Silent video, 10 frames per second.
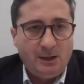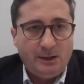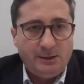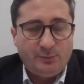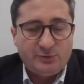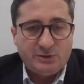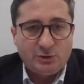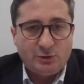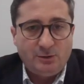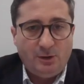the
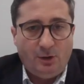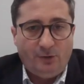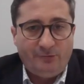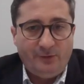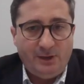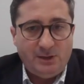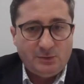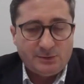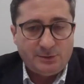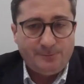position of a
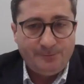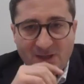user.